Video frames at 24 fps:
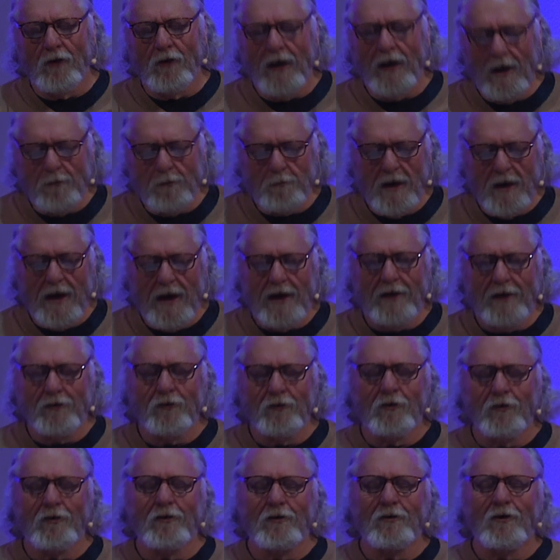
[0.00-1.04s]
a headband
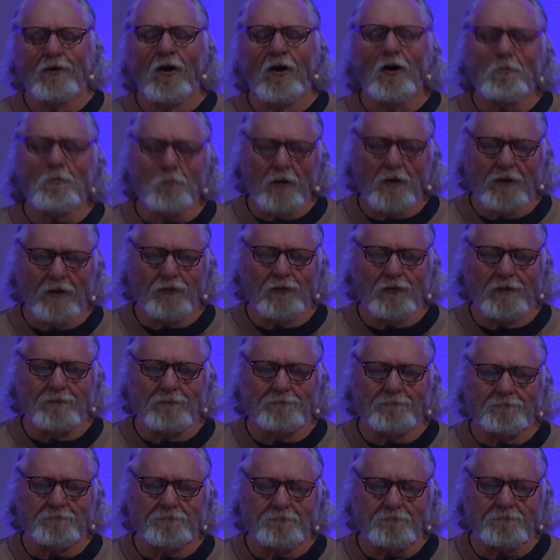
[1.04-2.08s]
or an arm bracelet,
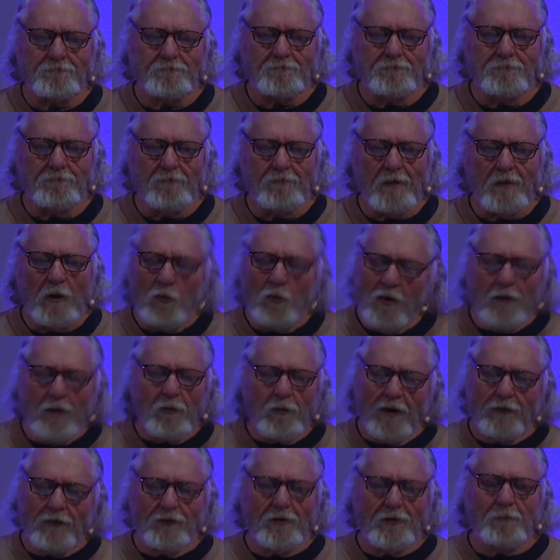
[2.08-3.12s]
we
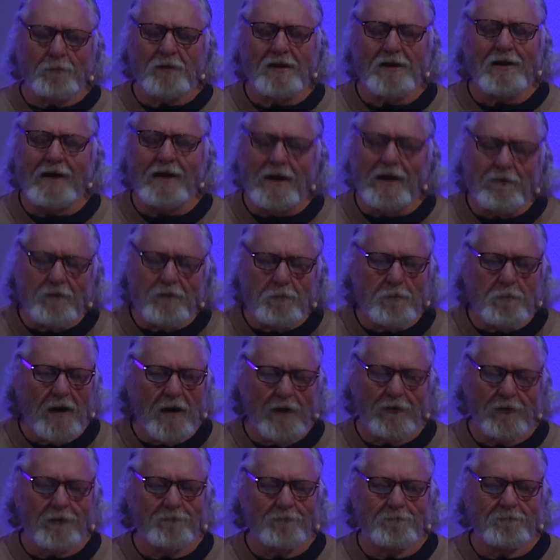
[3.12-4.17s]
wear something even
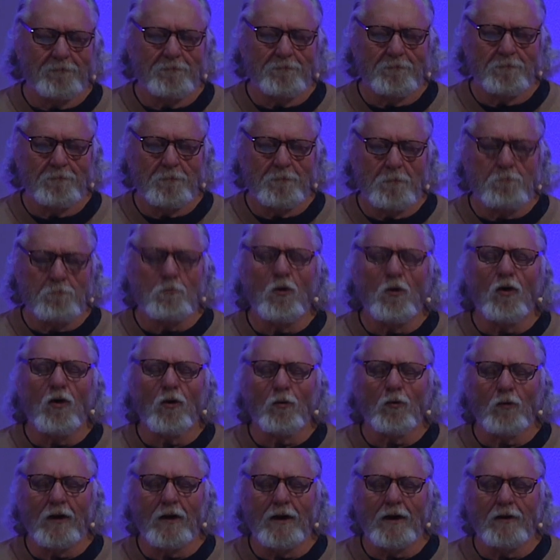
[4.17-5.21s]
better, more
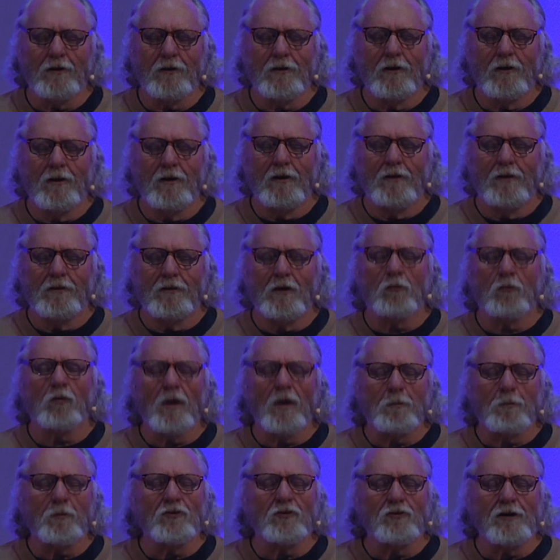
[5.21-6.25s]
real, that
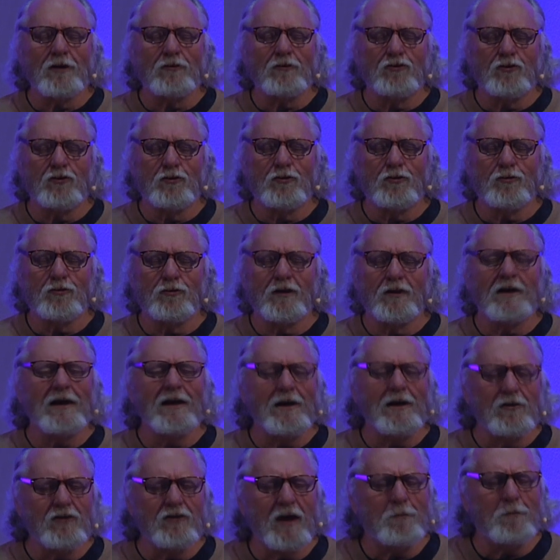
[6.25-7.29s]
represents you, that
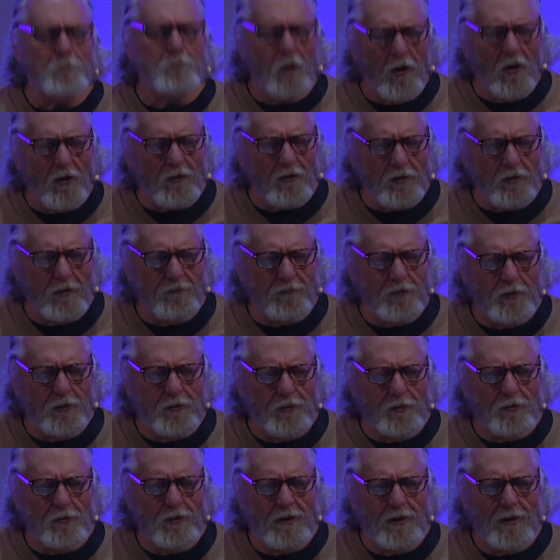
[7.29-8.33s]
is a part of
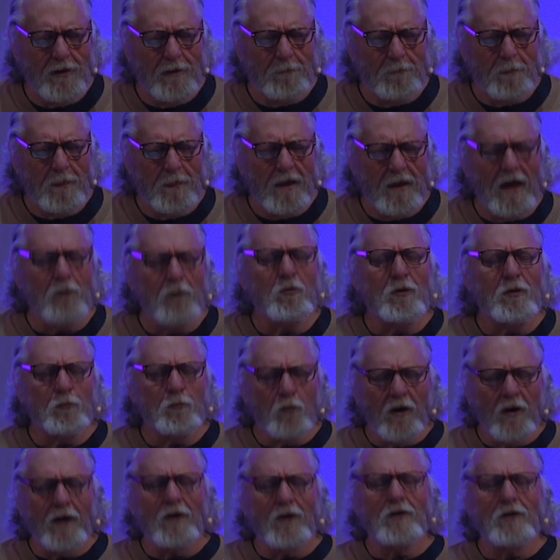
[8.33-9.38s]
you, and we
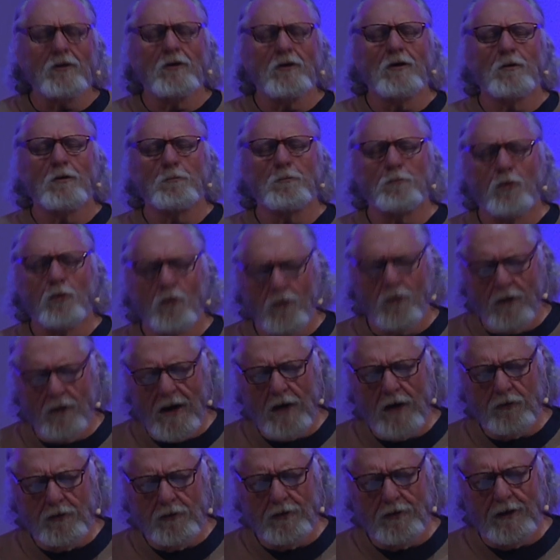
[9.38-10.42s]
wear it
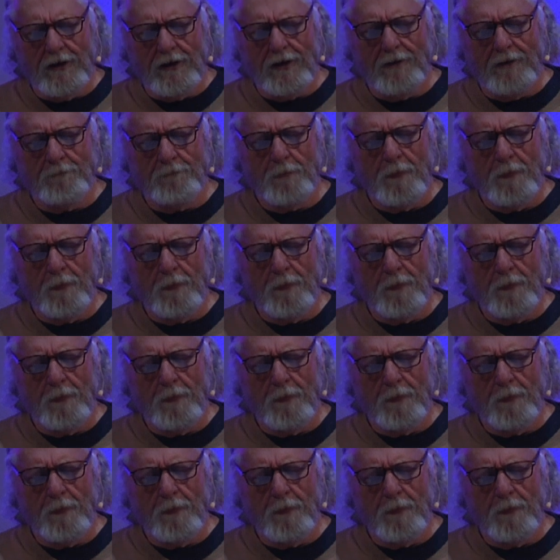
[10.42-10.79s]
proudly.